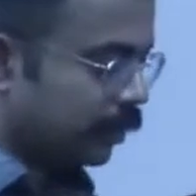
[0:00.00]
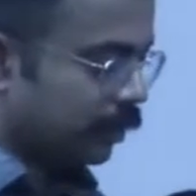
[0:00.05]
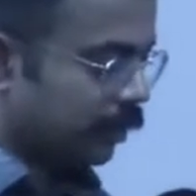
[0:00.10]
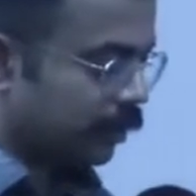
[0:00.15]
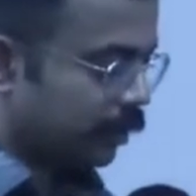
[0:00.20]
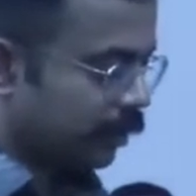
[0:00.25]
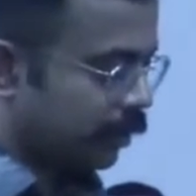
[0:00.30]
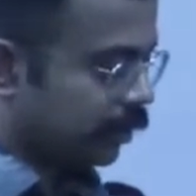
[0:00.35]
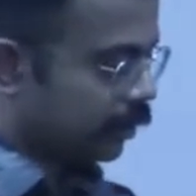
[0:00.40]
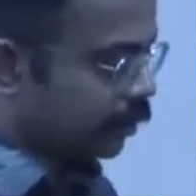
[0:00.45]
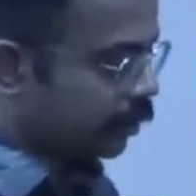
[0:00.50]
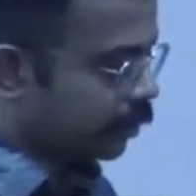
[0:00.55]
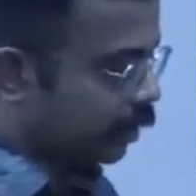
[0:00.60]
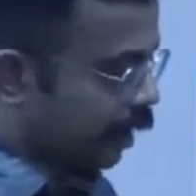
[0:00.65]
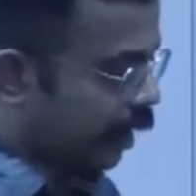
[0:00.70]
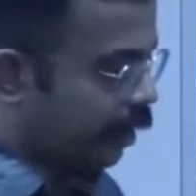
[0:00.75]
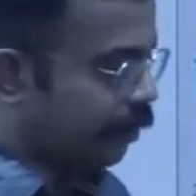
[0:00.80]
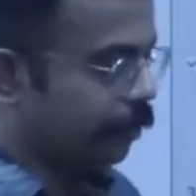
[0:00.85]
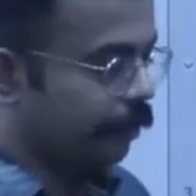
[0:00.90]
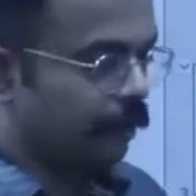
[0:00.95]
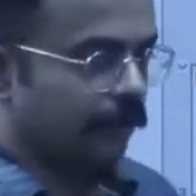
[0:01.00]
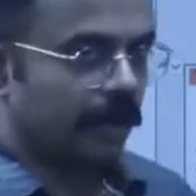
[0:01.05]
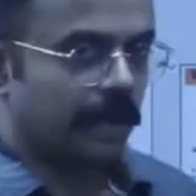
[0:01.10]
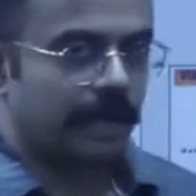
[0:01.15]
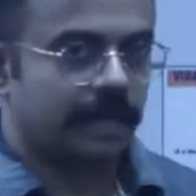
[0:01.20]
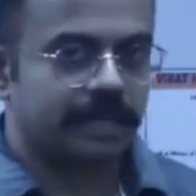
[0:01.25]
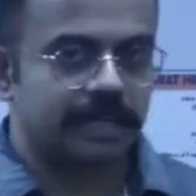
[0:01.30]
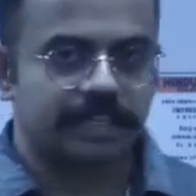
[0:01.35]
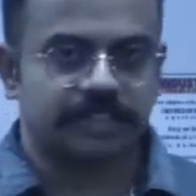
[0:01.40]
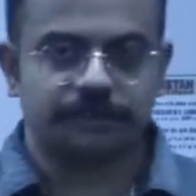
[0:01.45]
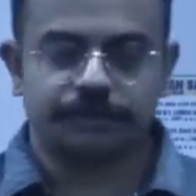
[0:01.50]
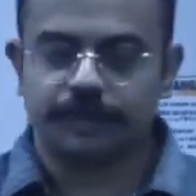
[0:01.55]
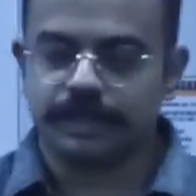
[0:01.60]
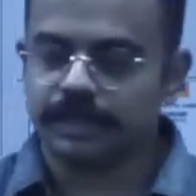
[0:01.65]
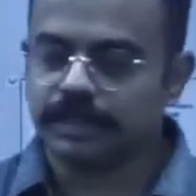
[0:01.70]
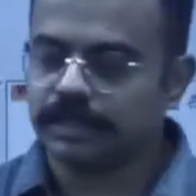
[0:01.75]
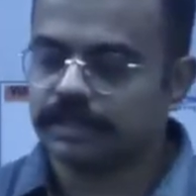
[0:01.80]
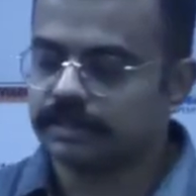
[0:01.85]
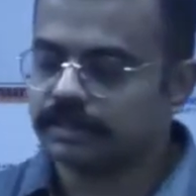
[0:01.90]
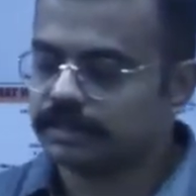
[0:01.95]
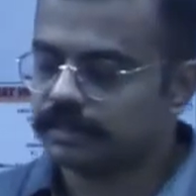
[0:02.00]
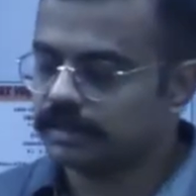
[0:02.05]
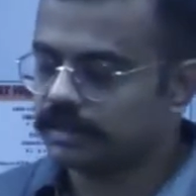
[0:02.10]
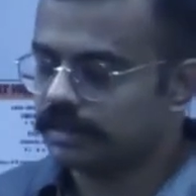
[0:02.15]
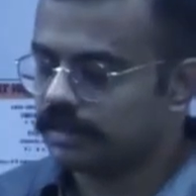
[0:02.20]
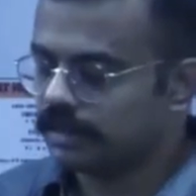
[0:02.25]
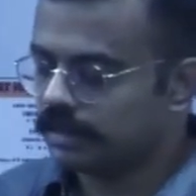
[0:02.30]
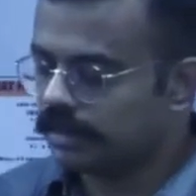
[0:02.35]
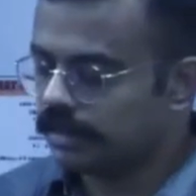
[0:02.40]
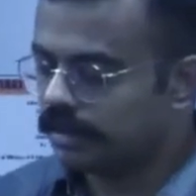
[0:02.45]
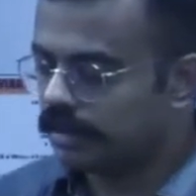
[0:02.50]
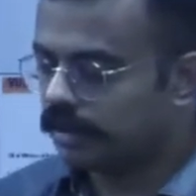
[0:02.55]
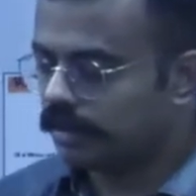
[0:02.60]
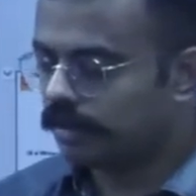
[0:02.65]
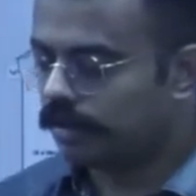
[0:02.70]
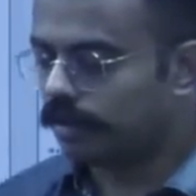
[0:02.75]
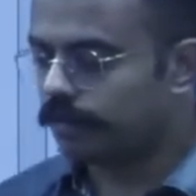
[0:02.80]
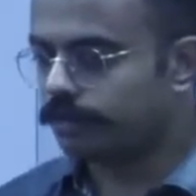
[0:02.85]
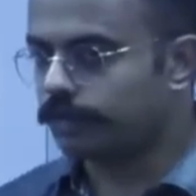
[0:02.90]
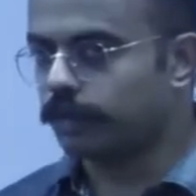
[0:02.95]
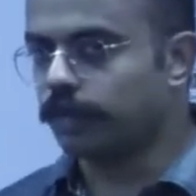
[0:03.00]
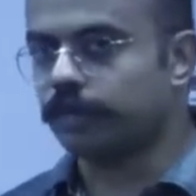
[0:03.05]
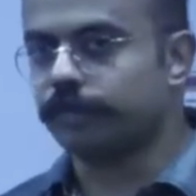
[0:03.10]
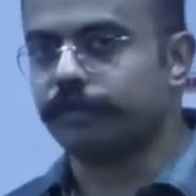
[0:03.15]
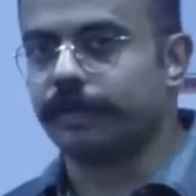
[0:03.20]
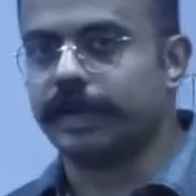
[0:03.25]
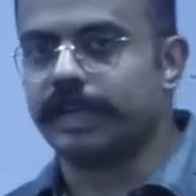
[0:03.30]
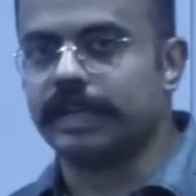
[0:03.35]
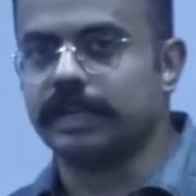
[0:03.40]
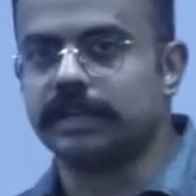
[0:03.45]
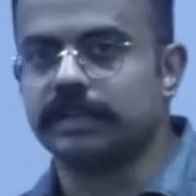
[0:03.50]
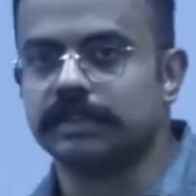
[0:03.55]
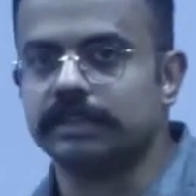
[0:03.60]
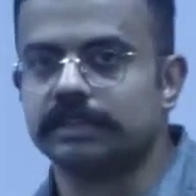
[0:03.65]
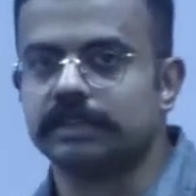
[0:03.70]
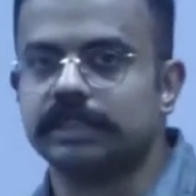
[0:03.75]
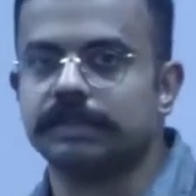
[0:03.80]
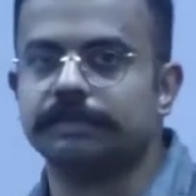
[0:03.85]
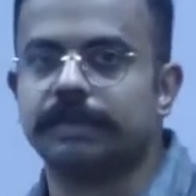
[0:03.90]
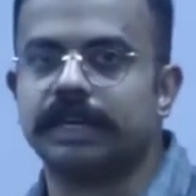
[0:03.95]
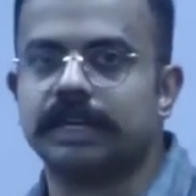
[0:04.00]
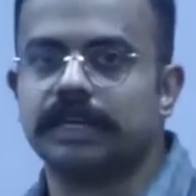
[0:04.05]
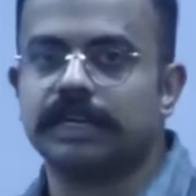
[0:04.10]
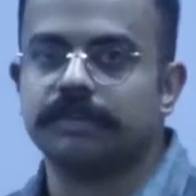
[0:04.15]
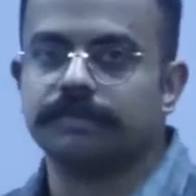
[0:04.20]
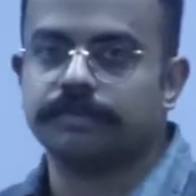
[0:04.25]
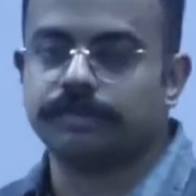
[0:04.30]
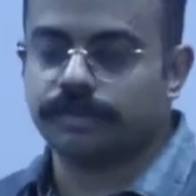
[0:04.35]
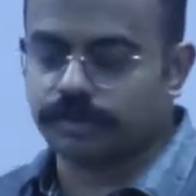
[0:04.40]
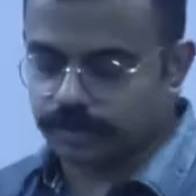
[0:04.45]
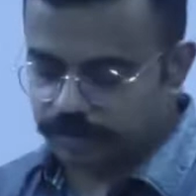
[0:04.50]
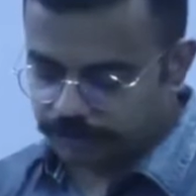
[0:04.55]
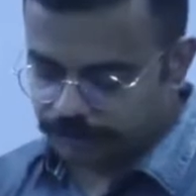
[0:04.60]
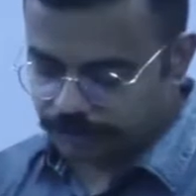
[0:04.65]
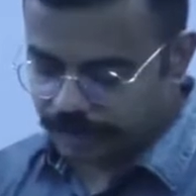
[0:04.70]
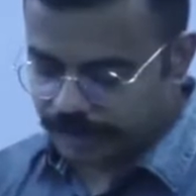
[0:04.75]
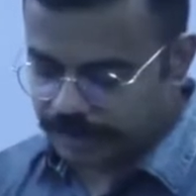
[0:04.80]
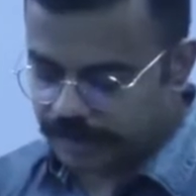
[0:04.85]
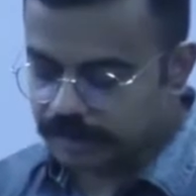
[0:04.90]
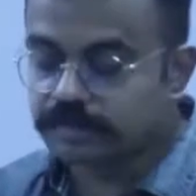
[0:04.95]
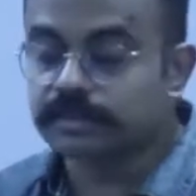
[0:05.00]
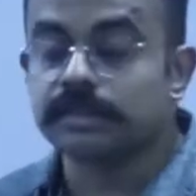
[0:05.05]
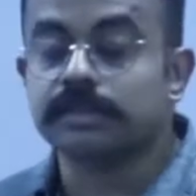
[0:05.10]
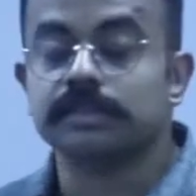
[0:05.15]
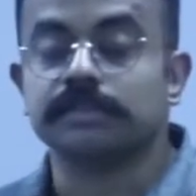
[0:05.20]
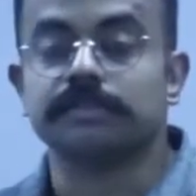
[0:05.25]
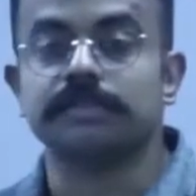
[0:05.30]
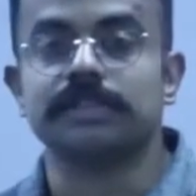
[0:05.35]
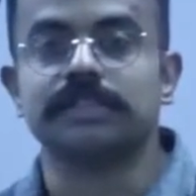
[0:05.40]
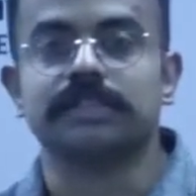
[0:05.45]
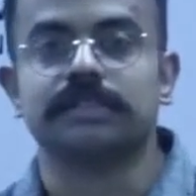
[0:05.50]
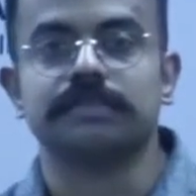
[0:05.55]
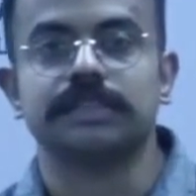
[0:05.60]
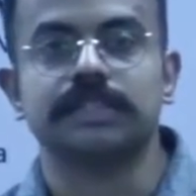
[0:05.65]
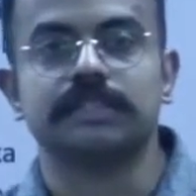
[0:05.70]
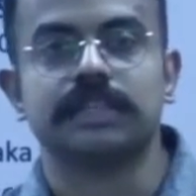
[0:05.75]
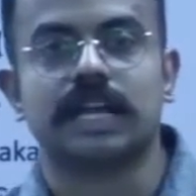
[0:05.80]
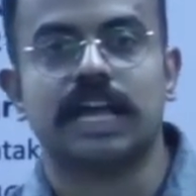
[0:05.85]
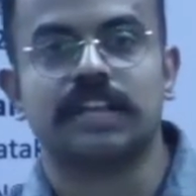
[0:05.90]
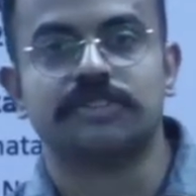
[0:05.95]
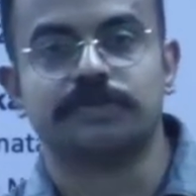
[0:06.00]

I have had an experience of over 5 years in mentoring for various civil service